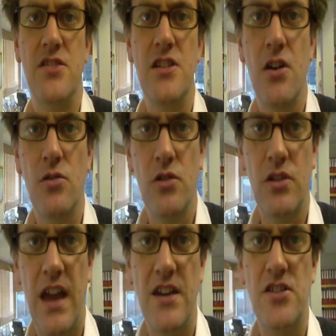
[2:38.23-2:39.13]

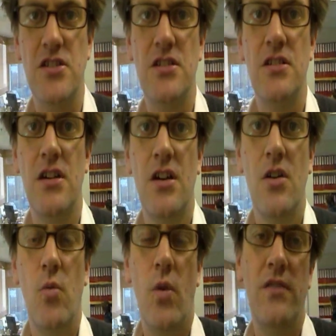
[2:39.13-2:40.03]
Geolocation,
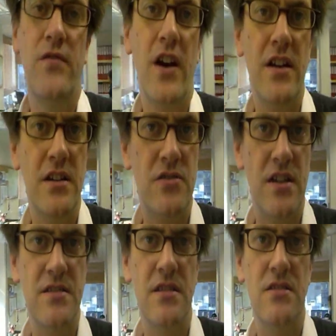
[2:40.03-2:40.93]
one very
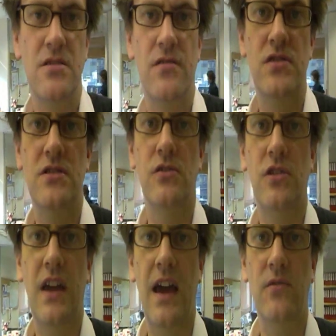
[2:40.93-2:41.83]
interesting service to
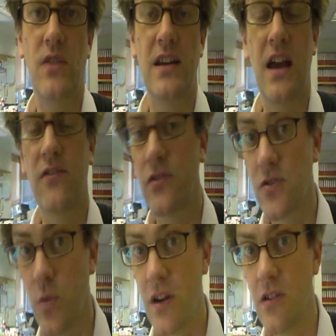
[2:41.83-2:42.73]
look at right now for
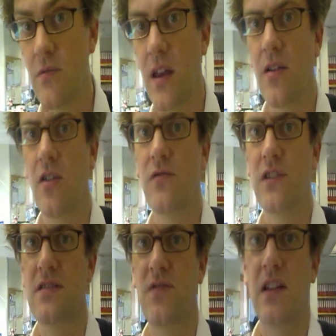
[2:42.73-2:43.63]
Twitter, and
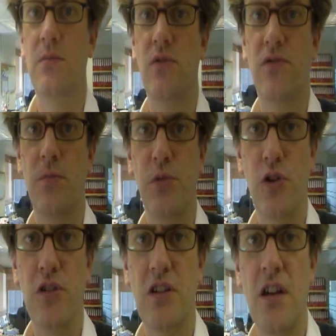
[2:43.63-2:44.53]
hopefully it's available for
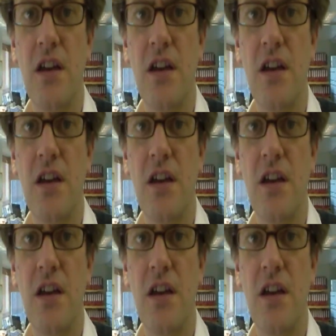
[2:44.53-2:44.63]
Plurk,